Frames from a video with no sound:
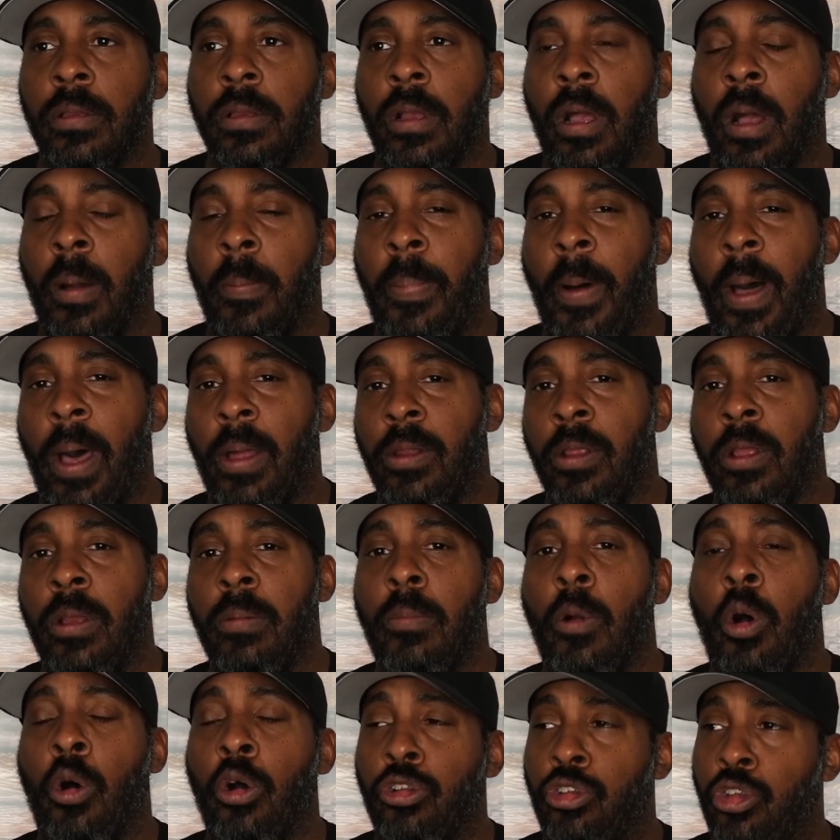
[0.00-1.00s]
about
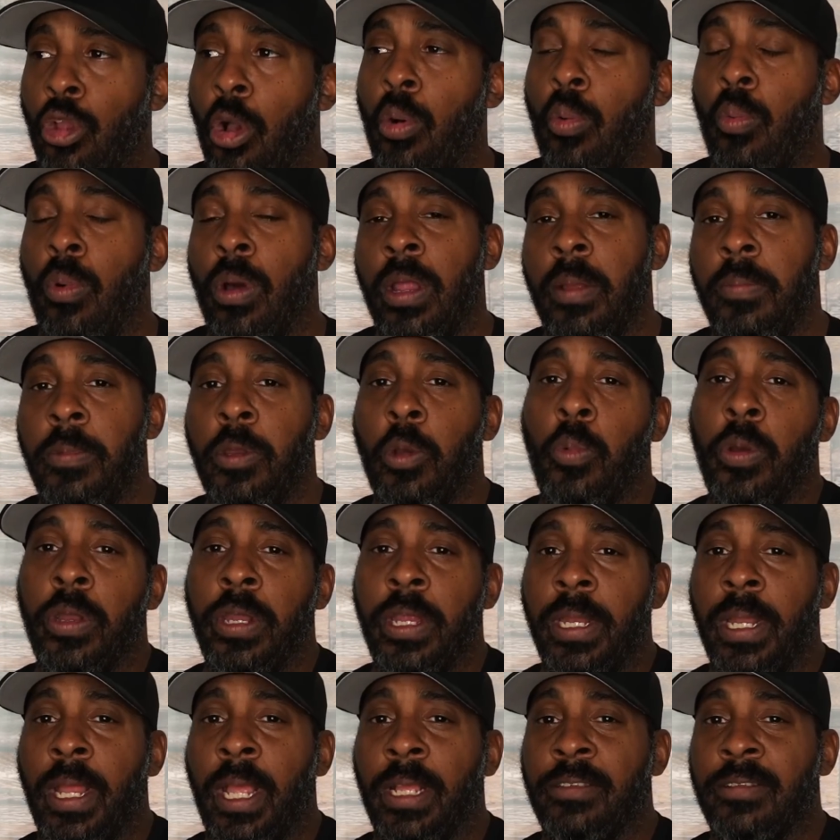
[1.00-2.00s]
him or don't want him to win
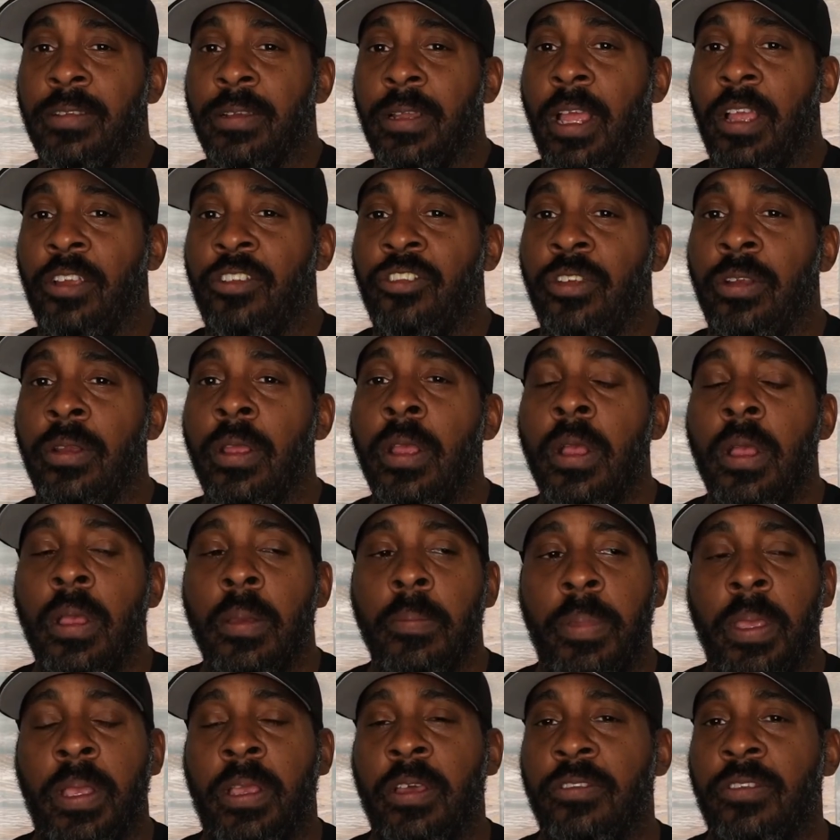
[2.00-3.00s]
the next election
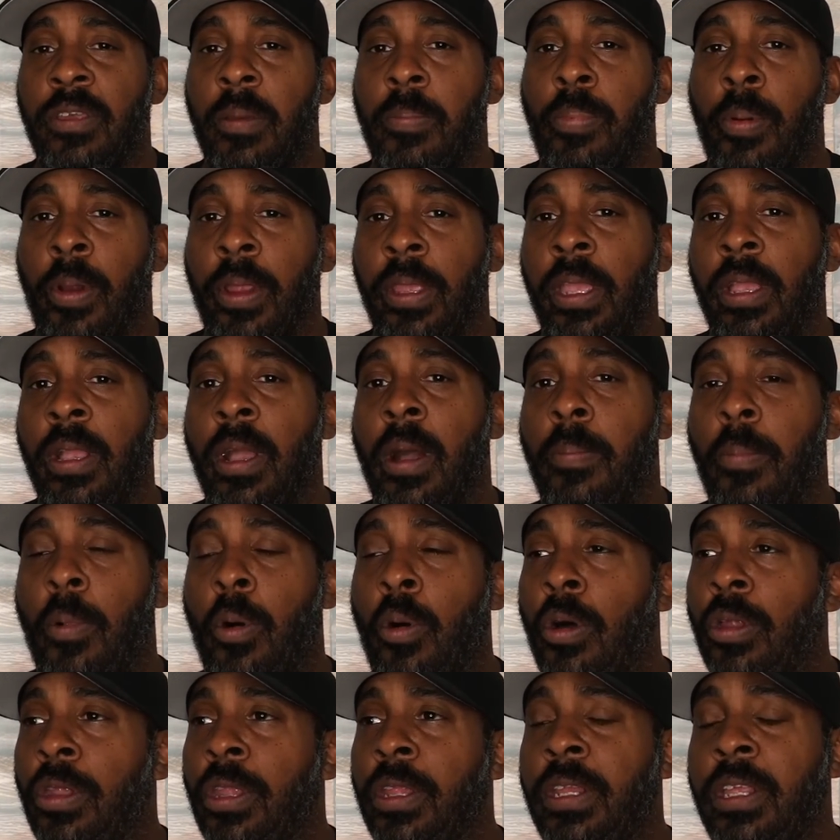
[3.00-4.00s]
because they're bringing up
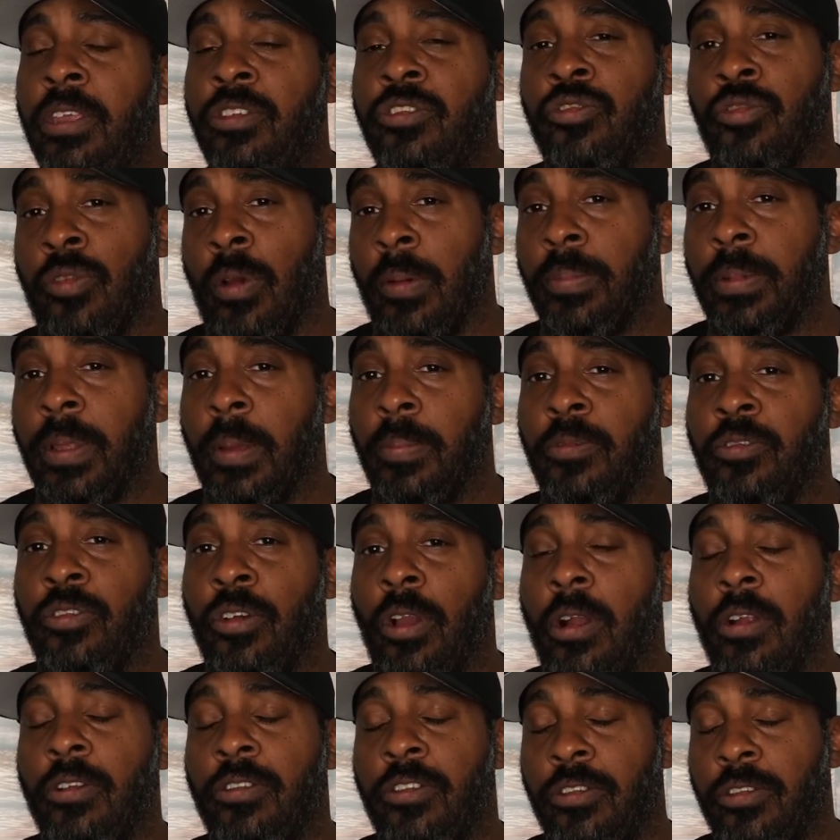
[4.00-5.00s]
all of these trumped up
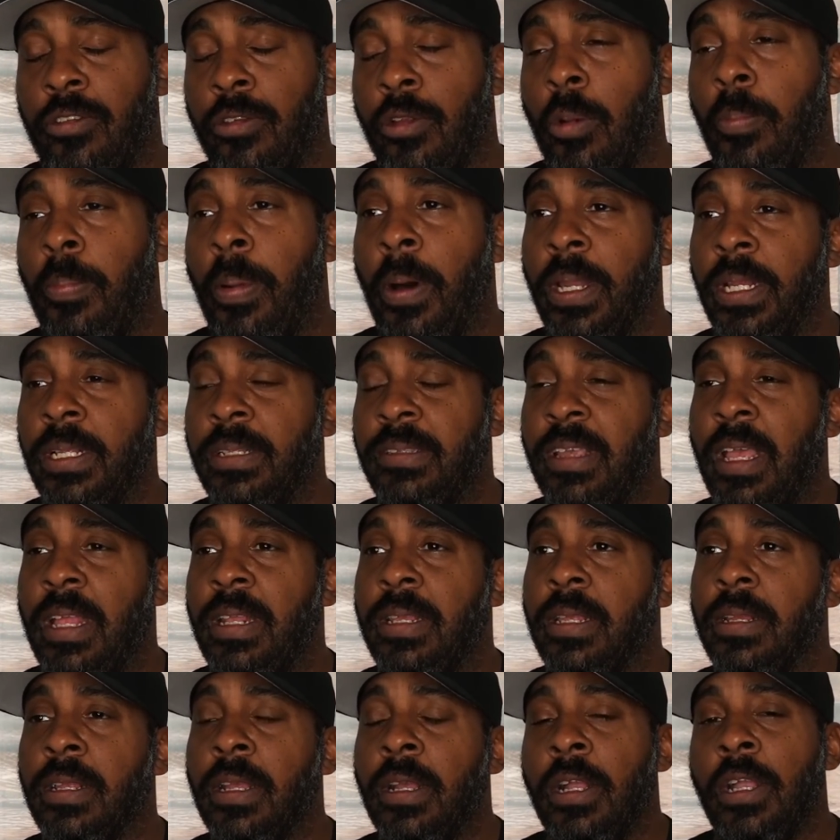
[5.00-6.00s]
charges, no pun
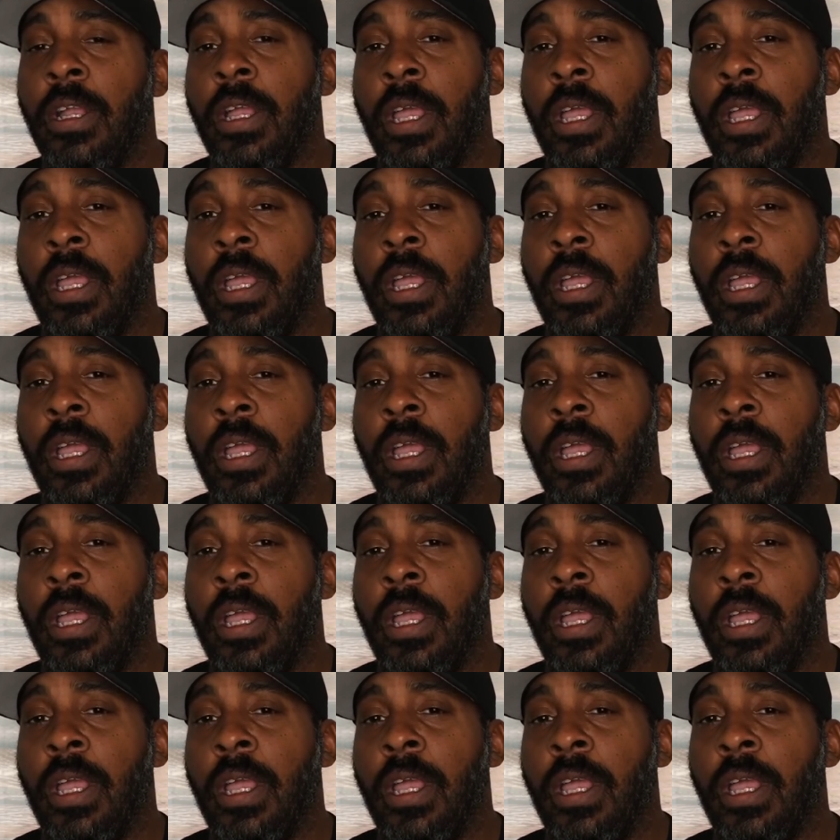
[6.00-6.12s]
intended.